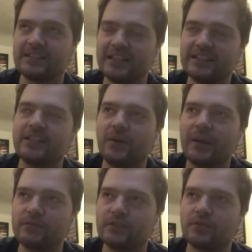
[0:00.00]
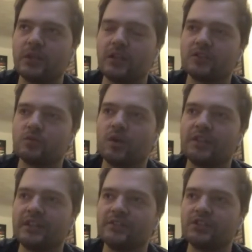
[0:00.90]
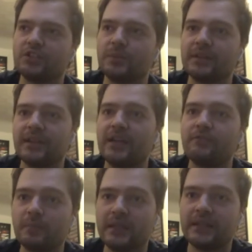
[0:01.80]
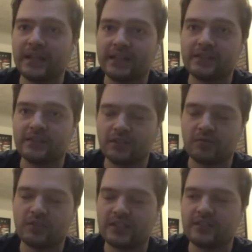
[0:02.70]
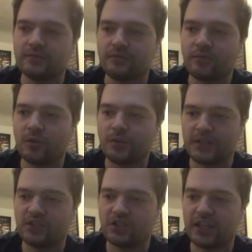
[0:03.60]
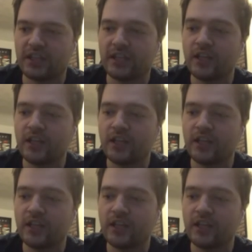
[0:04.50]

Yes, I know Everton we lost 1-0 to, but they've had you know decent form this year.